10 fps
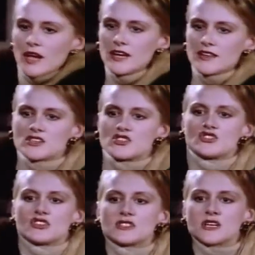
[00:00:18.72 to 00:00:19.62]
He thinks you
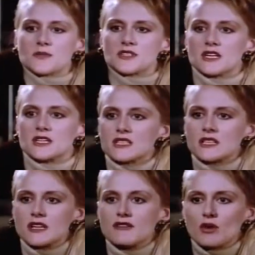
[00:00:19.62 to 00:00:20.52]
should stop seeing
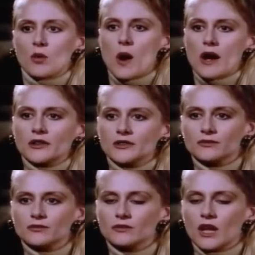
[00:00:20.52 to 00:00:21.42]
Sydney for a while.
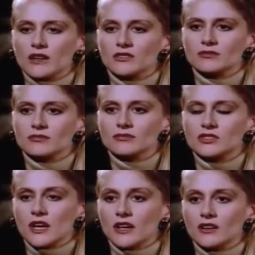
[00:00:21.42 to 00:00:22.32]
Like,
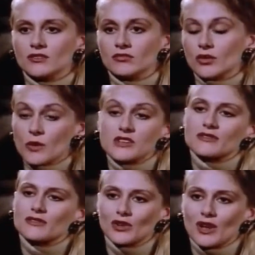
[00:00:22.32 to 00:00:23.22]
say, the rest
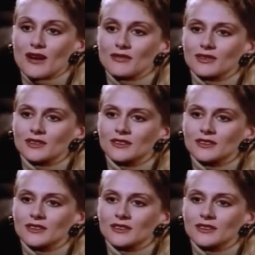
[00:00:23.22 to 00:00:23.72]
of your life.